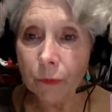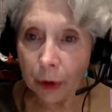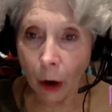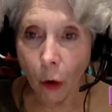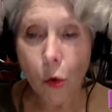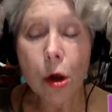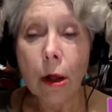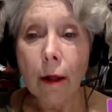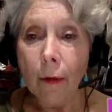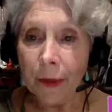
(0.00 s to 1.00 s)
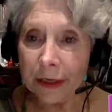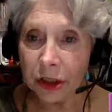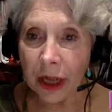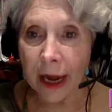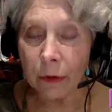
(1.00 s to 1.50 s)
No, they
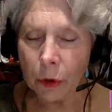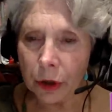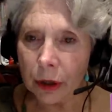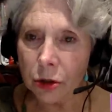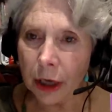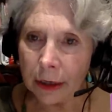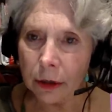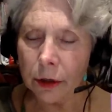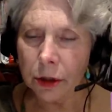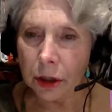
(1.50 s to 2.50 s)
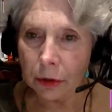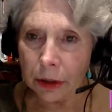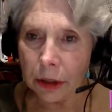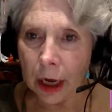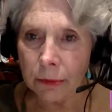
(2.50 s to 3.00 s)
stayed within gender
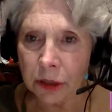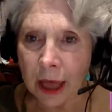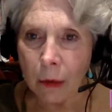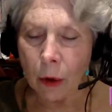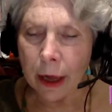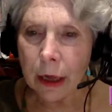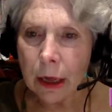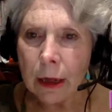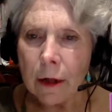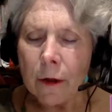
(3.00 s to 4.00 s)
stereotypes that way.